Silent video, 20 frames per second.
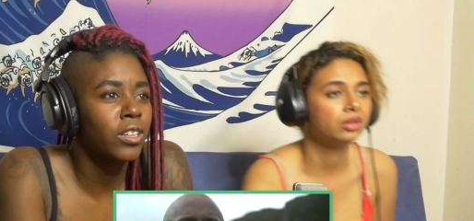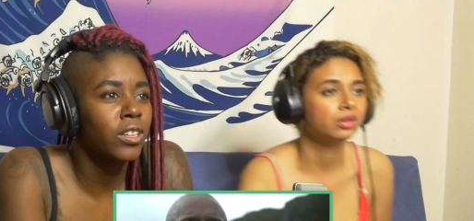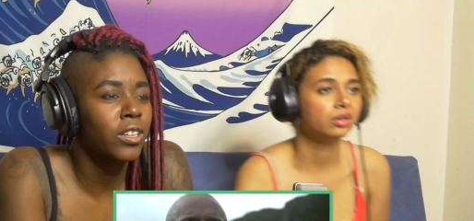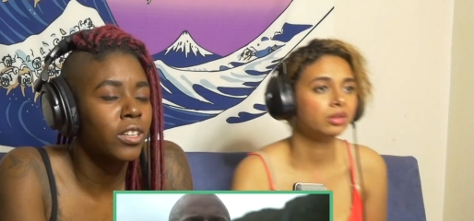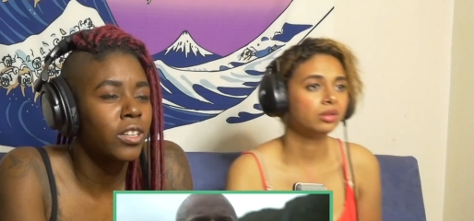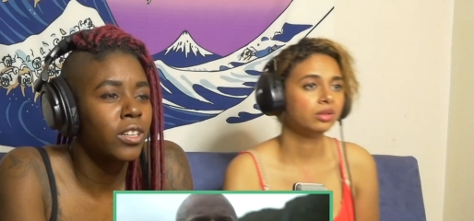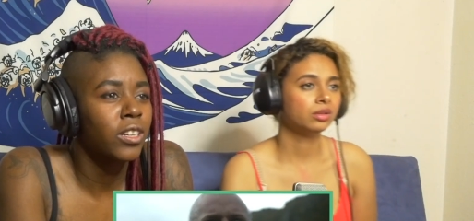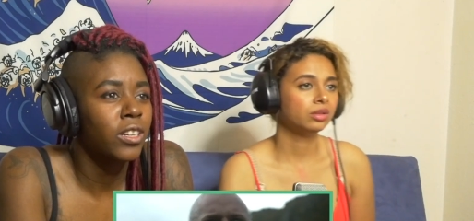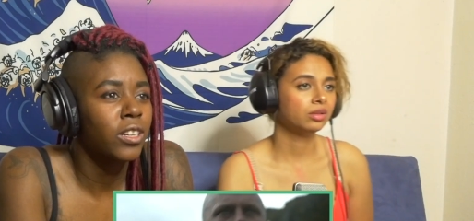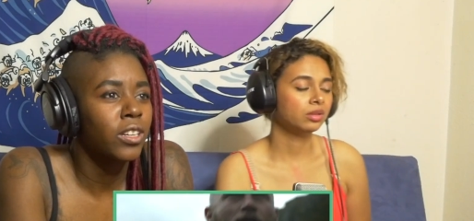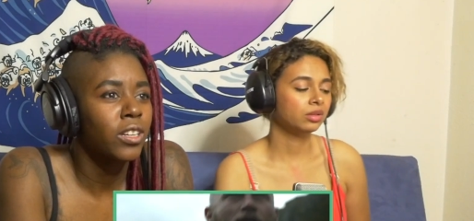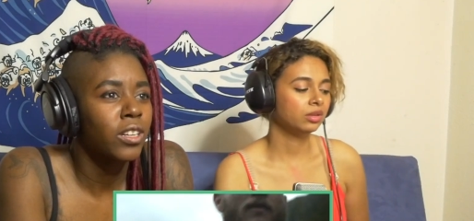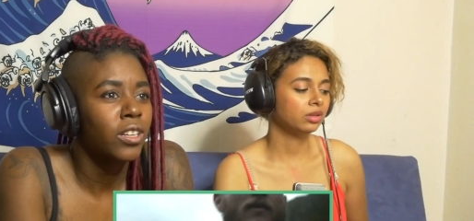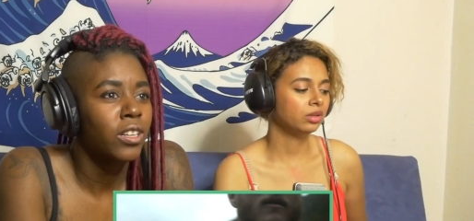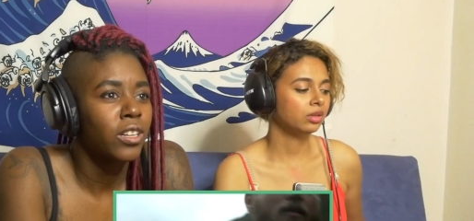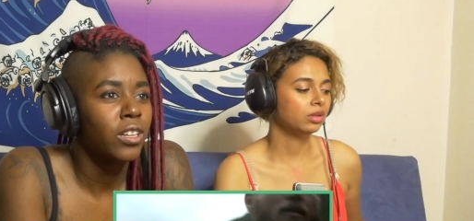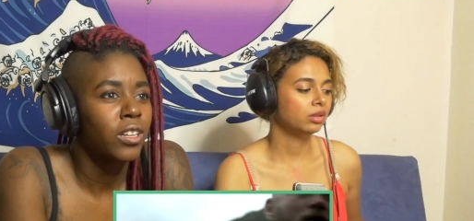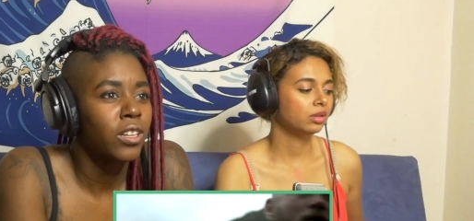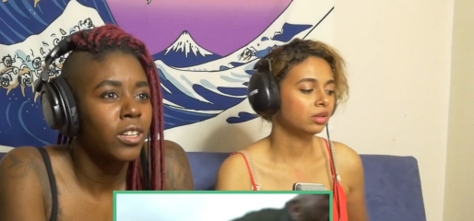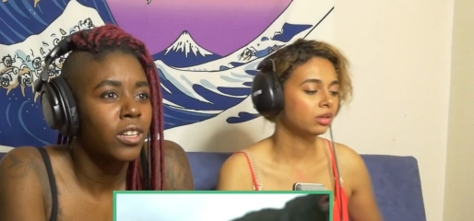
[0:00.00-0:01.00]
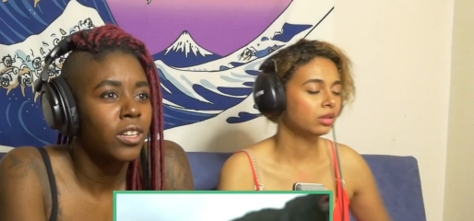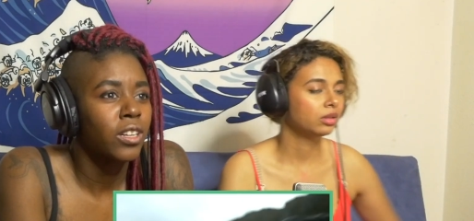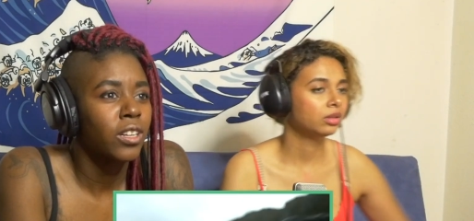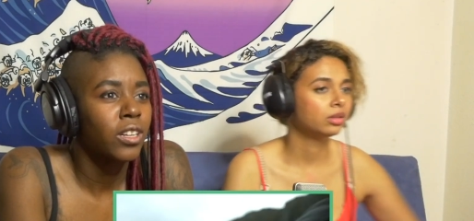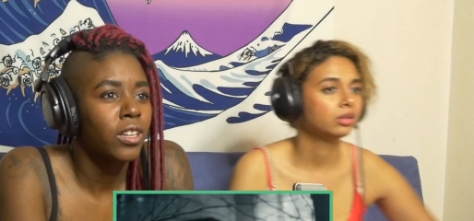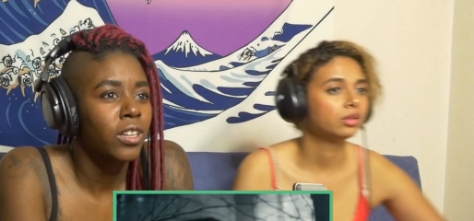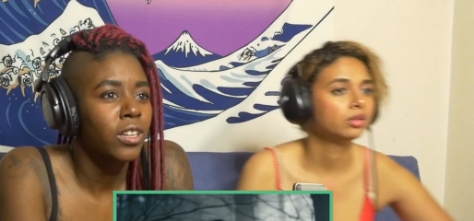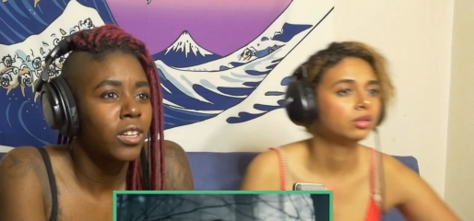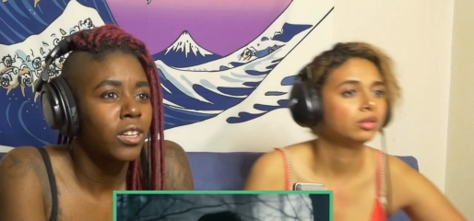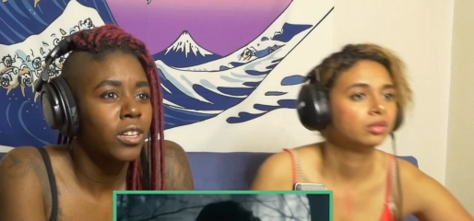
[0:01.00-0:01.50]

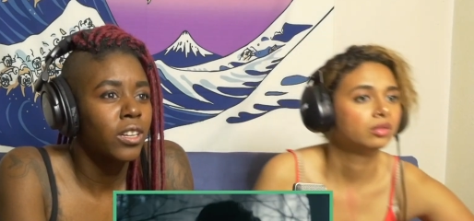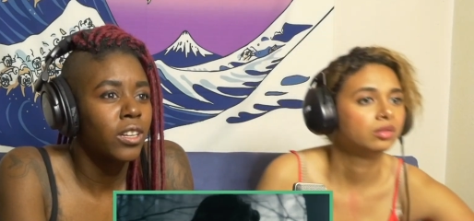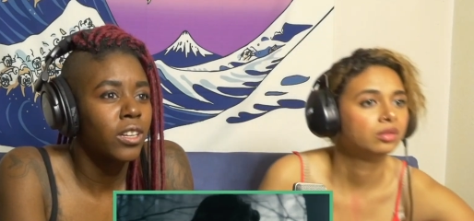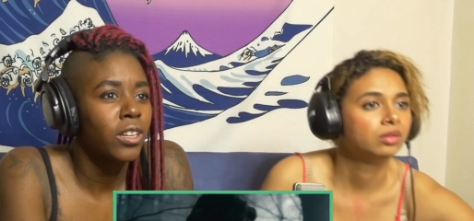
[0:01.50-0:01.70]
Nobody speaks.